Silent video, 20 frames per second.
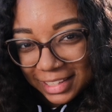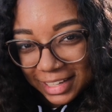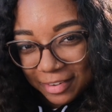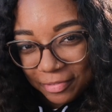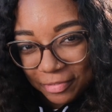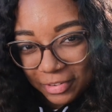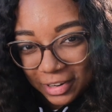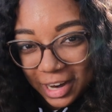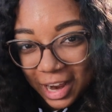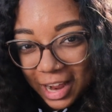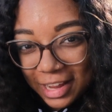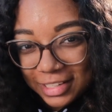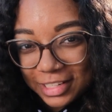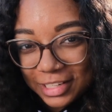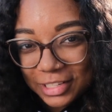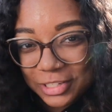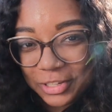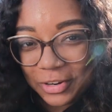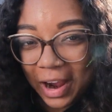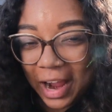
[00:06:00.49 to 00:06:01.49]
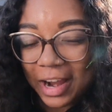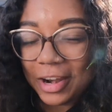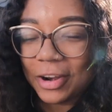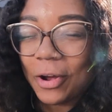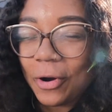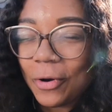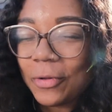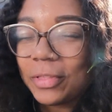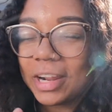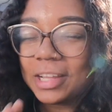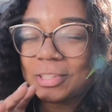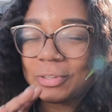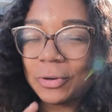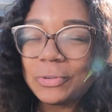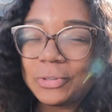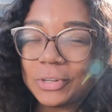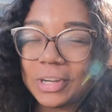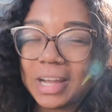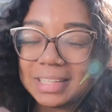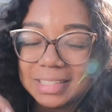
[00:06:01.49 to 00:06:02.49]
that I forgot, did you? I know that I
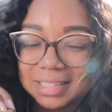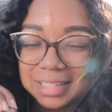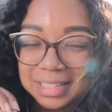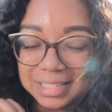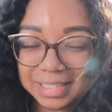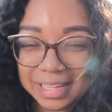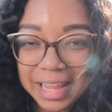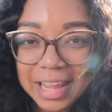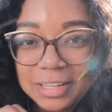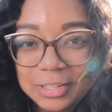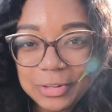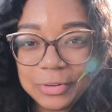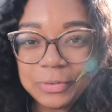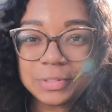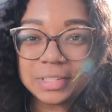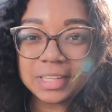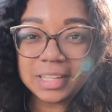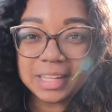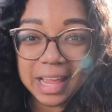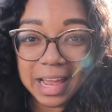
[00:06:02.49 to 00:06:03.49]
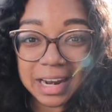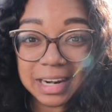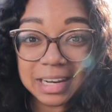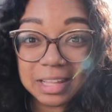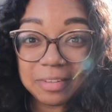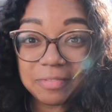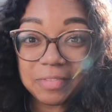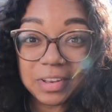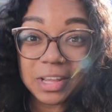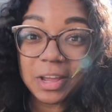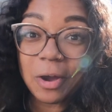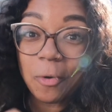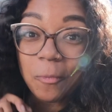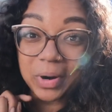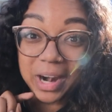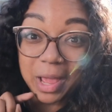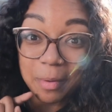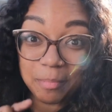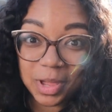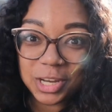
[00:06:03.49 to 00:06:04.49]
told you guys to stay tuned to the end of the video
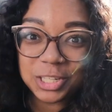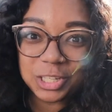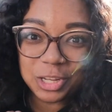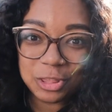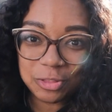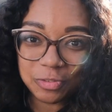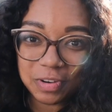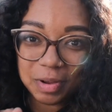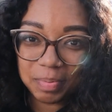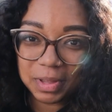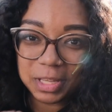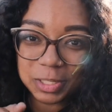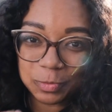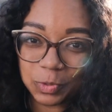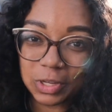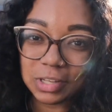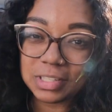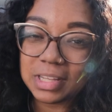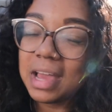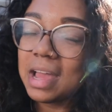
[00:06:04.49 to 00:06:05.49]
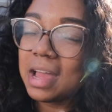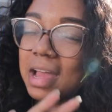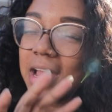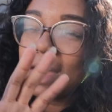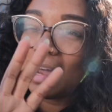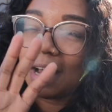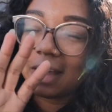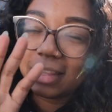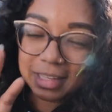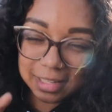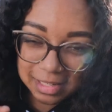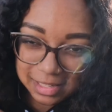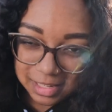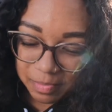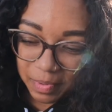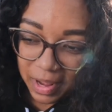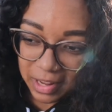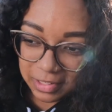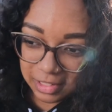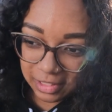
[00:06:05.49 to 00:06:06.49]
when I mentioned 3-piece wheels. This is
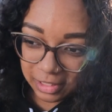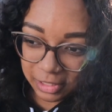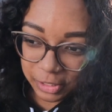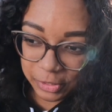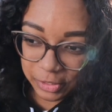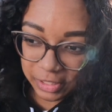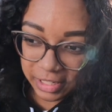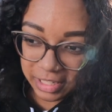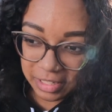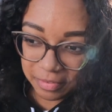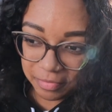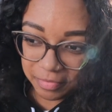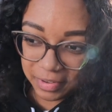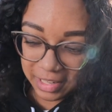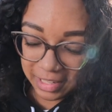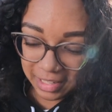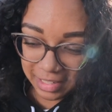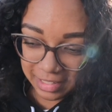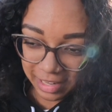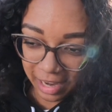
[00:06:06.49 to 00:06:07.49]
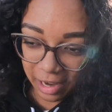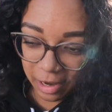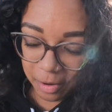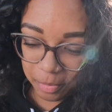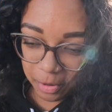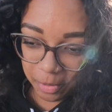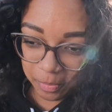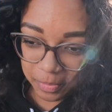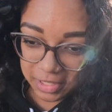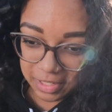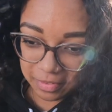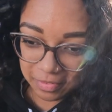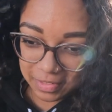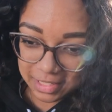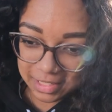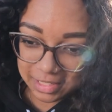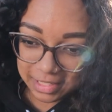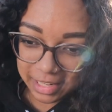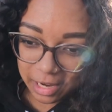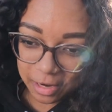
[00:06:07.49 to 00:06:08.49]
about to literally defeat the entire purpose of
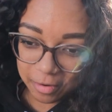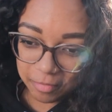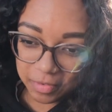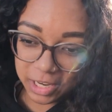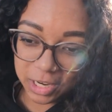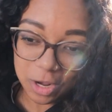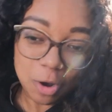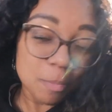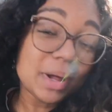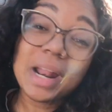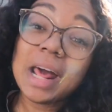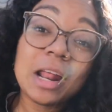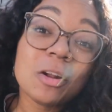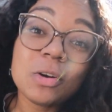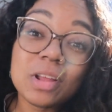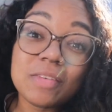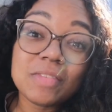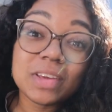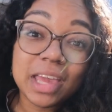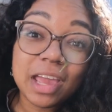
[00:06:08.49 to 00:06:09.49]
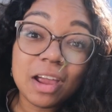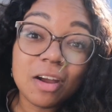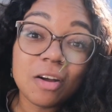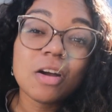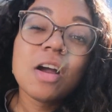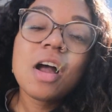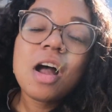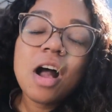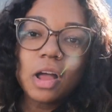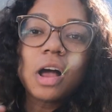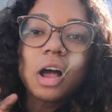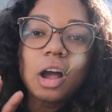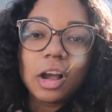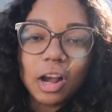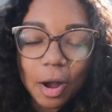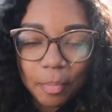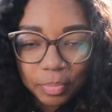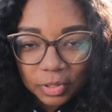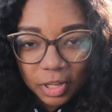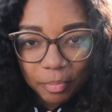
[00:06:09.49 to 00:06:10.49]
this entire video, but I don't even care. A
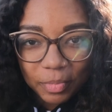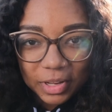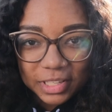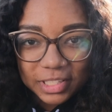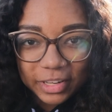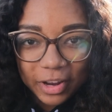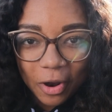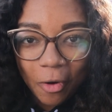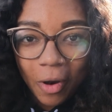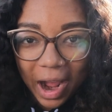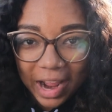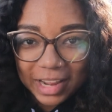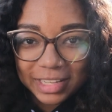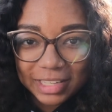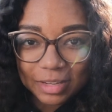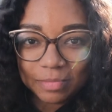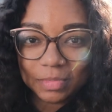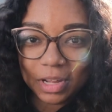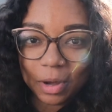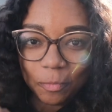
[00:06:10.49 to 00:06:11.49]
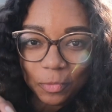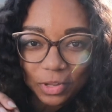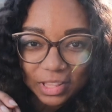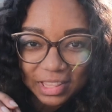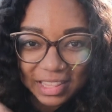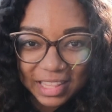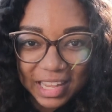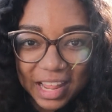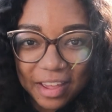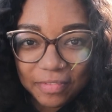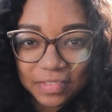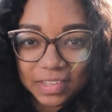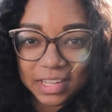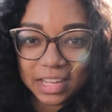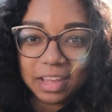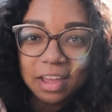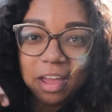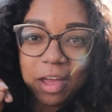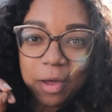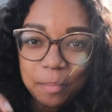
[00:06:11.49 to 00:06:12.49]
couple of months ago, I teamed up with
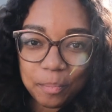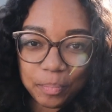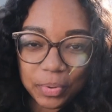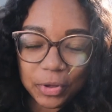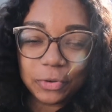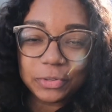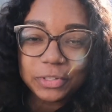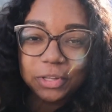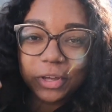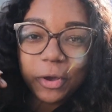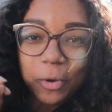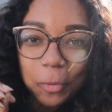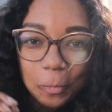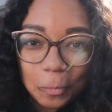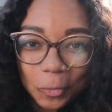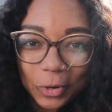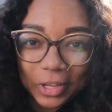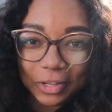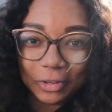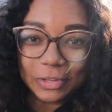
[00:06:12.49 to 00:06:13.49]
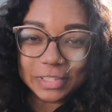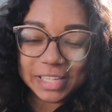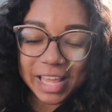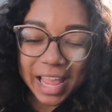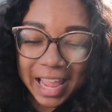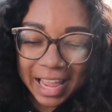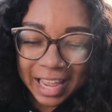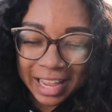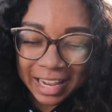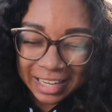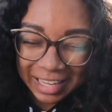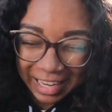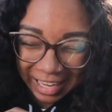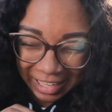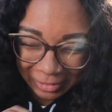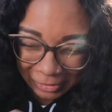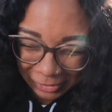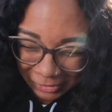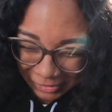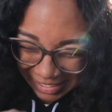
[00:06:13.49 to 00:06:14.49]
Nifty Built Wheels and
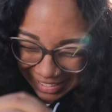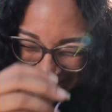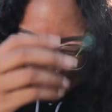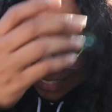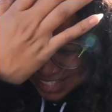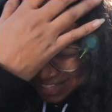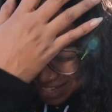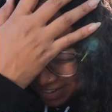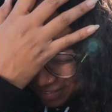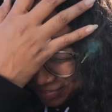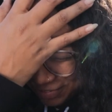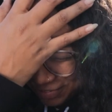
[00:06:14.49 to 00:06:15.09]
I ordered a set of